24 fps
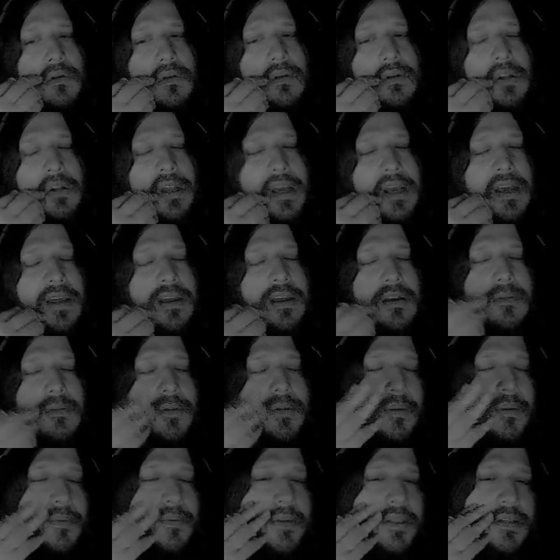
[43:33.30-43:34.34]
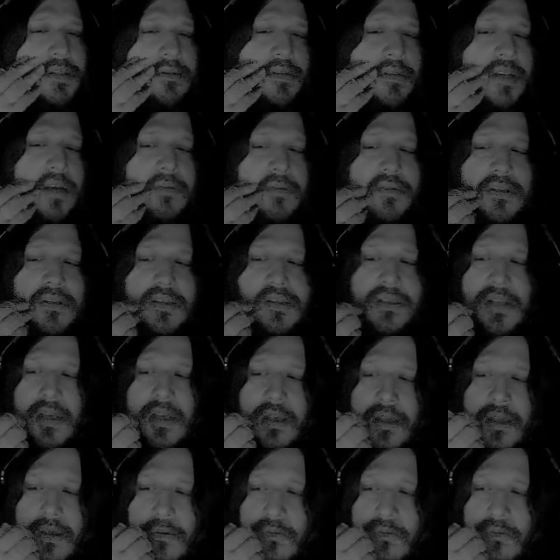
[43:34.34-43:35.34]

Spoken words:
Like, I hear people sometimes just, like, get